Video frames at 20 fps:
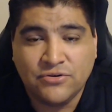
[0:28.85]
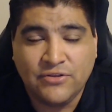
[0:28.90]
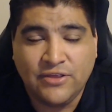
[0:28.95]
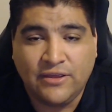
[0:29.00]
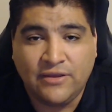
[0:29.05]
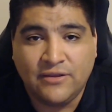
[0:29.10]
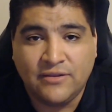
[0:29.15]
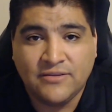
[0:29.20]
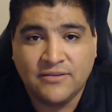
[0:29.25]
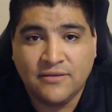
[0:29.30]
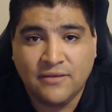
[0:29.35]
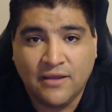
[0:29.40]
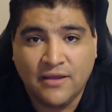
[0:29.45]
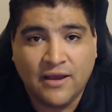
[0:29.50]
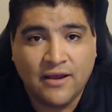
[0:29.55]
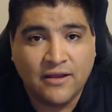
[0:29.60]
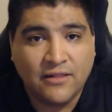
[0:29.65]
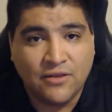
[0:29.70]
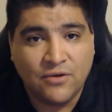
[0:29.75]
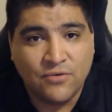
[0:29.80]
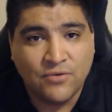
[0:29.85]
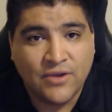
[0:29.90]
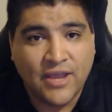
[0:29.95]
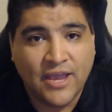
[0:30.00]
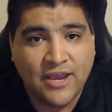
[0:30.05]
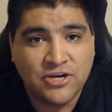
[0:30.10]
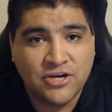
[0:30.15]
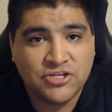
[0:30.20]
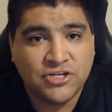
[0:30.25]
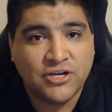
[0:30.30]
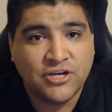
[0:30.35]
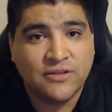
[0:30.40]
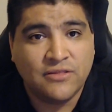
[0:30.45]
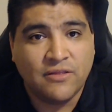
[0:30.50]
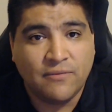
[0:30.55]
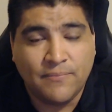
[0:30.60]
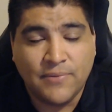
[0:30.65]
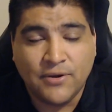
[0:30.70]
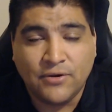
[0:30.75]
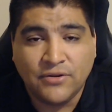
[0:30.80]
the location, the
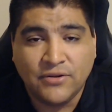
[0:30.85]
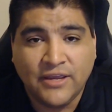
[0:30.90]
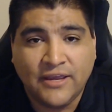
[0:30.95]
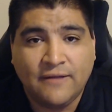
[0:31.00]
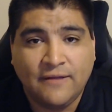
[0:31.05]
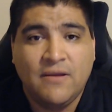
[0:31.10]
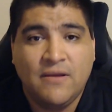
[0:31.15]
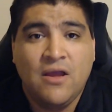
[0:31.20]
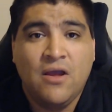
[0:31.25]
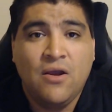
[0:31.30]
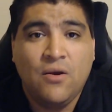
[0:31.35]
building,